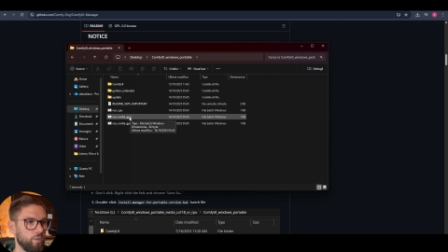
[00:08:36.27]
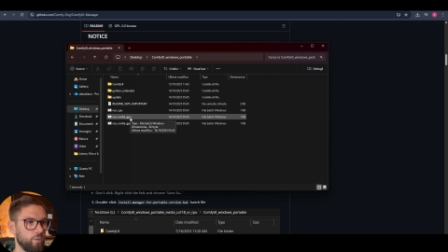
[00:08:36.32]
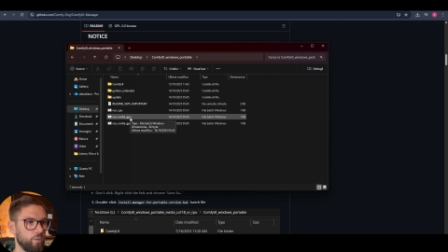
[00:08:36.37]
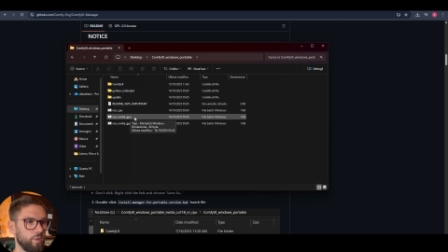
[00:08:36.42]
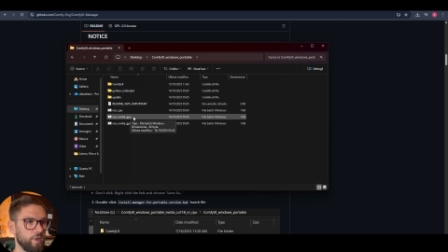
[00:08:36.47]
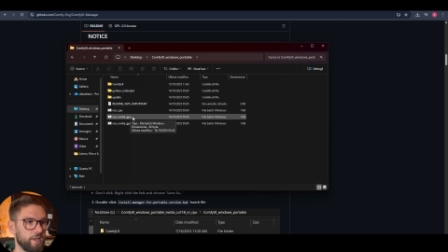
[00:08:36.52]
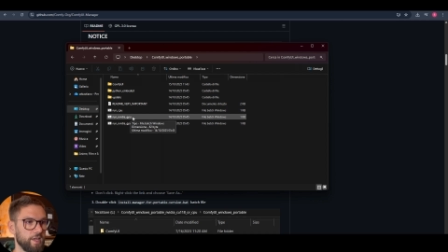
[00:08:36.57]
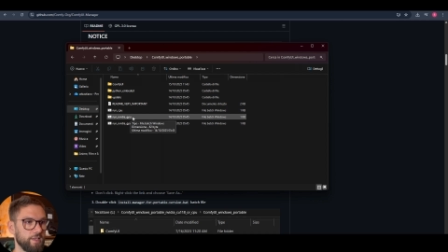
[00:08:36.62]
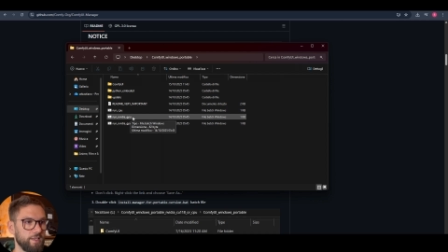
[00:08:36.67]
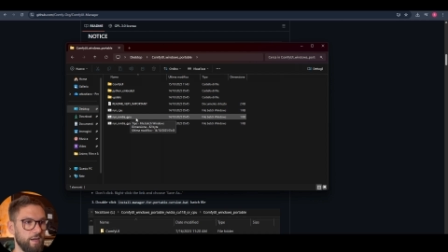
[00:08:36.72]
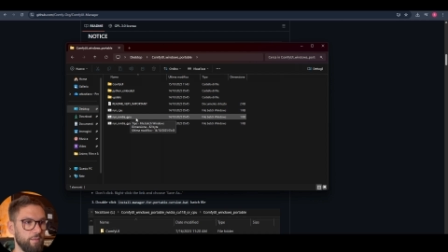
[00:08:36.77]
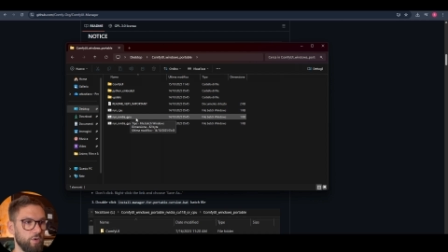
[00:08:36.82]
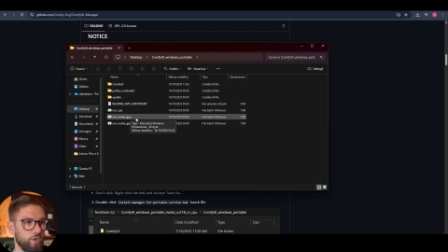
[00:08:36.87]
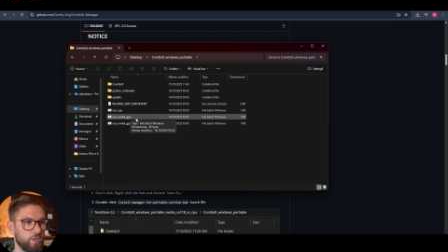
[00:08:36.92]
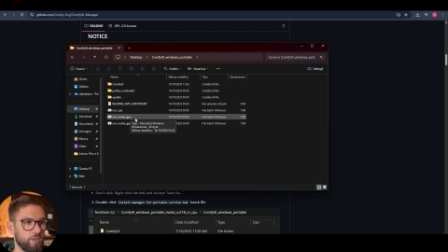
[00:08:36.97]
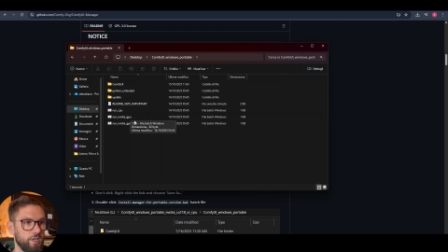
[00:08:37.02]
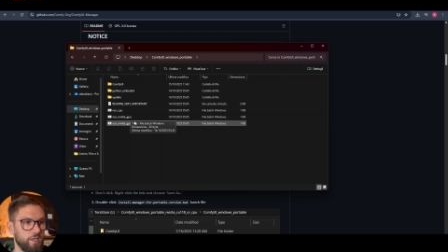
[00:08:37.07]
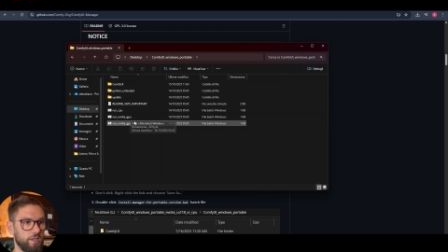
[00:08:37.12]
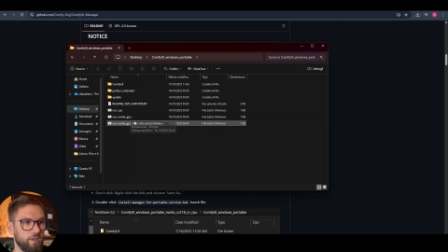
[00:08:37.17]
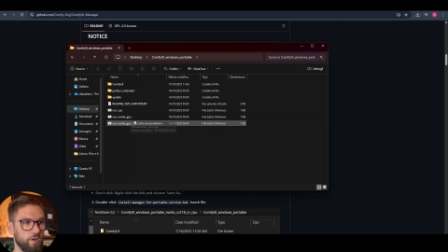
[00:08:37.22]
we can double
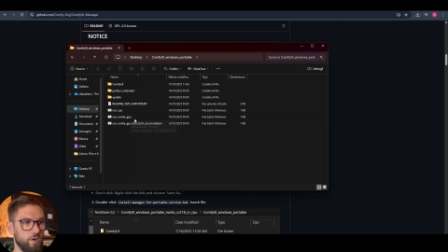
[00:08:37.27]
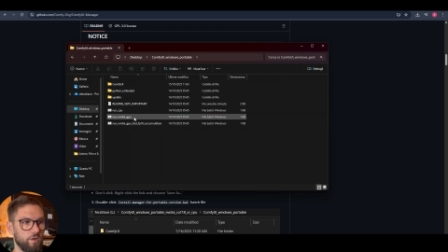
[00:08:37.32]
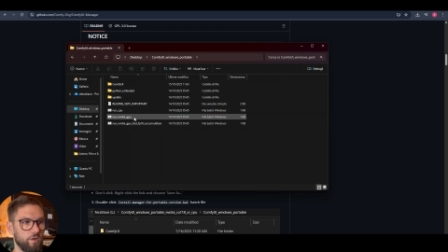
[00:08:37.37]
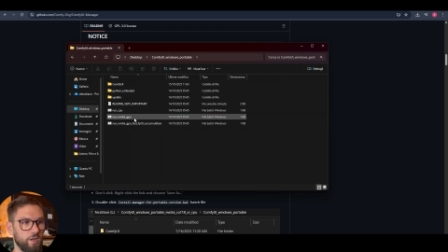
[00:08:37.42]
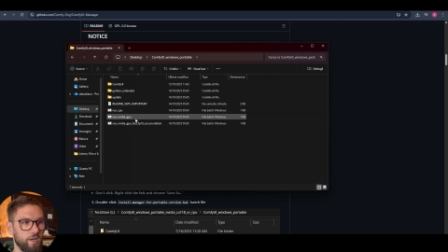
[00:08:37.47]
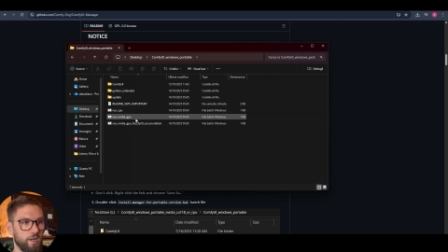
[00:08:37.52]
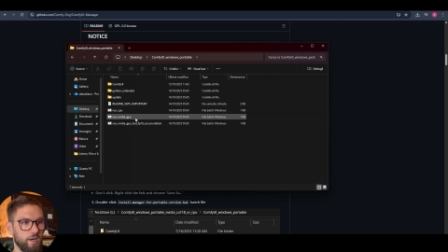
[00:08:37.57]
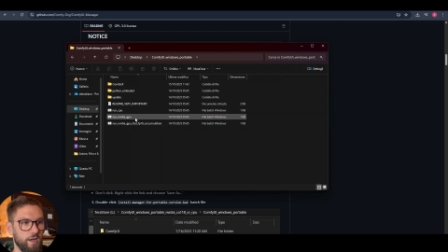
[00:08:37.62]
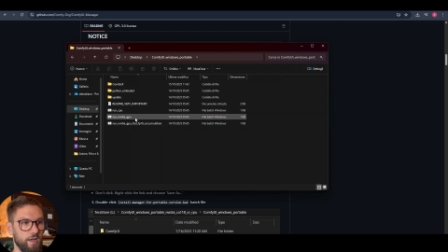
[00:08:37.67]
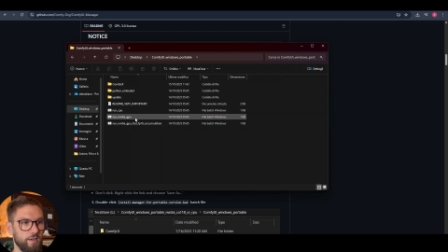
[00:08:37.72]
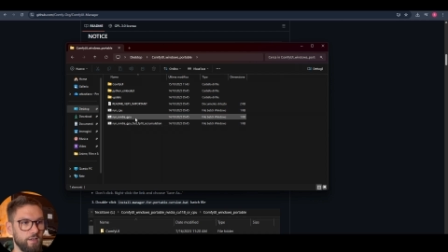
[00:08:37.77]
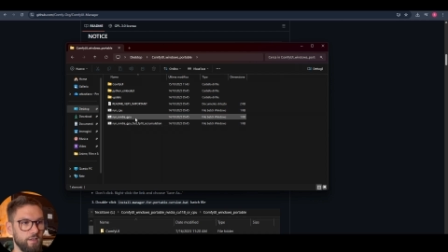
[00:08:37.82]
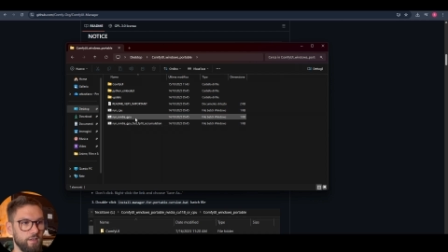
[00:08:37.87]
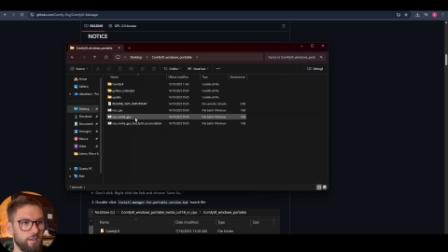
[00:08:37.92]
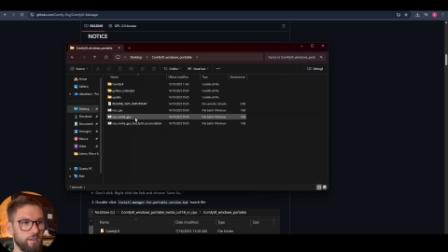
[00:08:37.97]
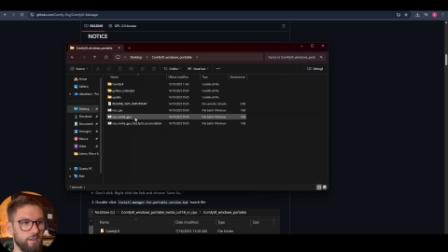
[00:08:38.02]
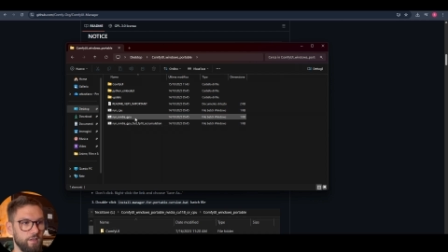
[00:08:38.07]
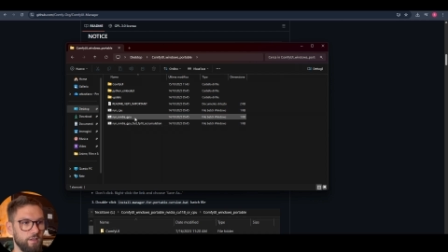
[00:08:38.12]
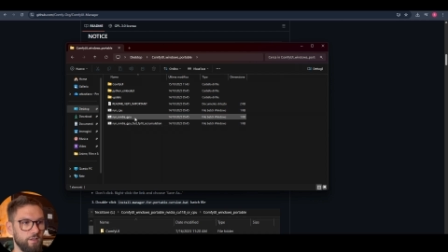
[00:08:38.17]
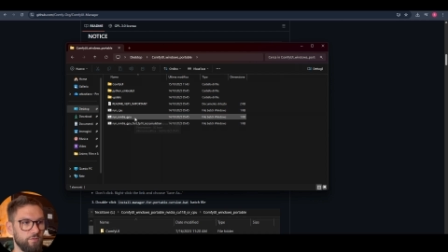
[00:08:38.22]
click on run
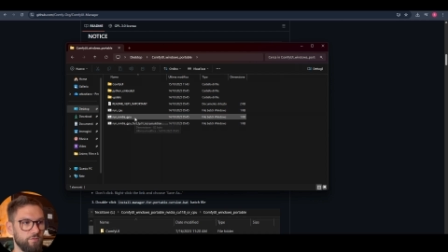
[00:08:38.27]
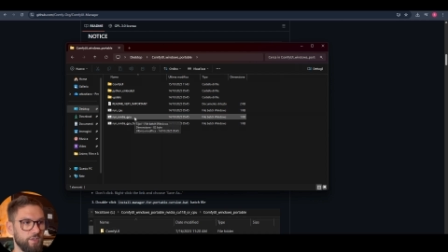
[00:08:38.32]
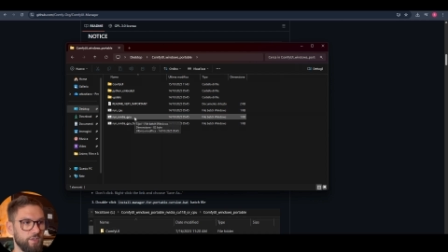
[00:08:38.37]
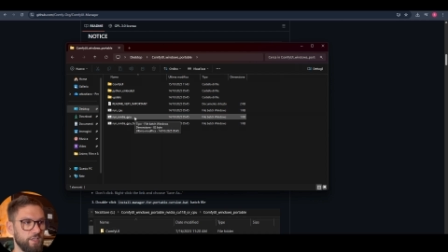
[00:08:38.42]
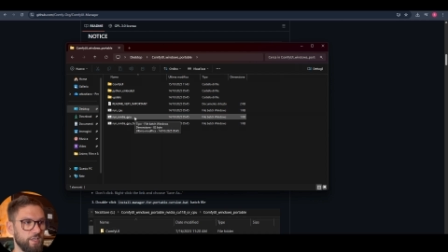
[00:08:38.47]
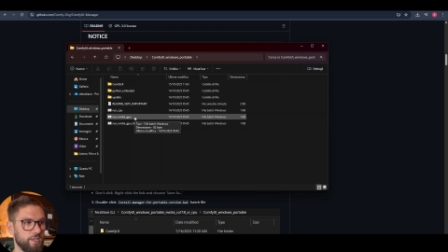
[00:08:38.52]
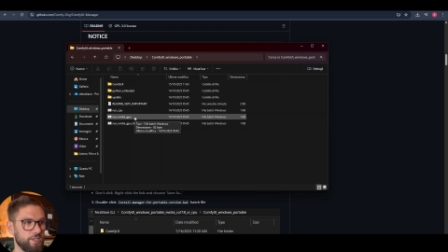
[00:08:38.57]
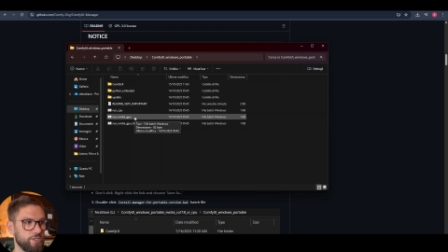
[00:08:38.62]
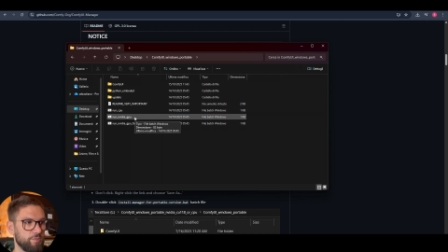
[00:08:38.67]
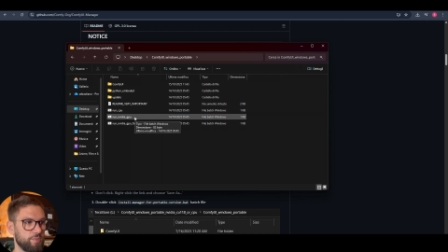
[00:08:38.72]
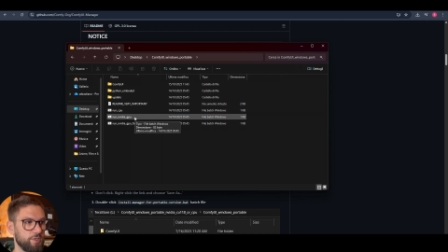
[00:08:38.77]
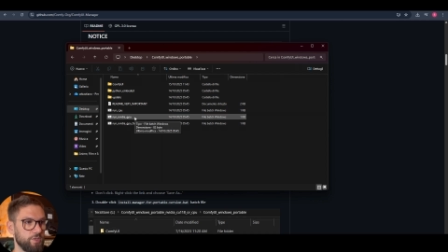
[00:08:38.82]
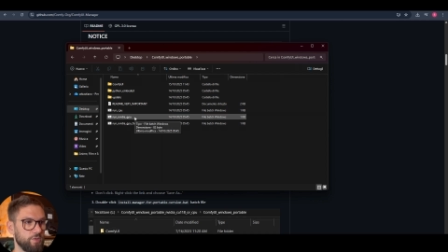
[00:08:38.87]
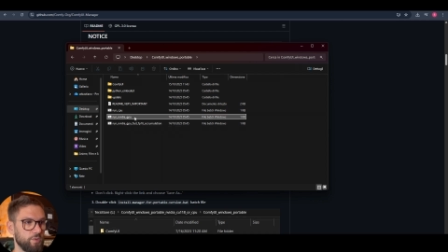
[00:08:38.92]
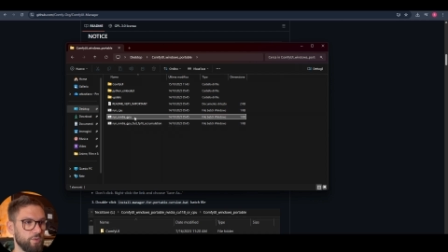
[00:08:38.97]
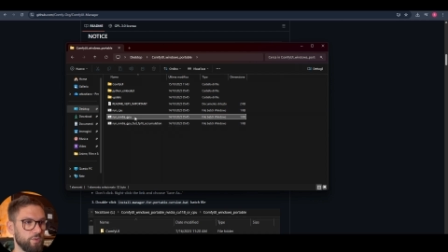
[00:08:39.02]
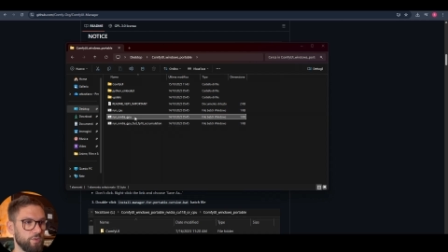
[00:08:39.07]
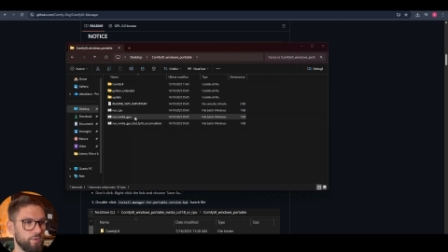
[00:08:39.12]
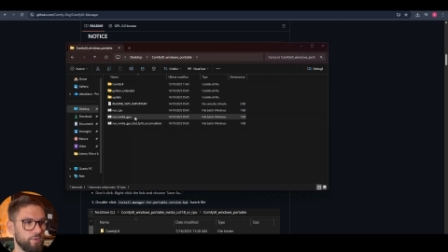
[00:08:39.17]
NVIDIA GPU.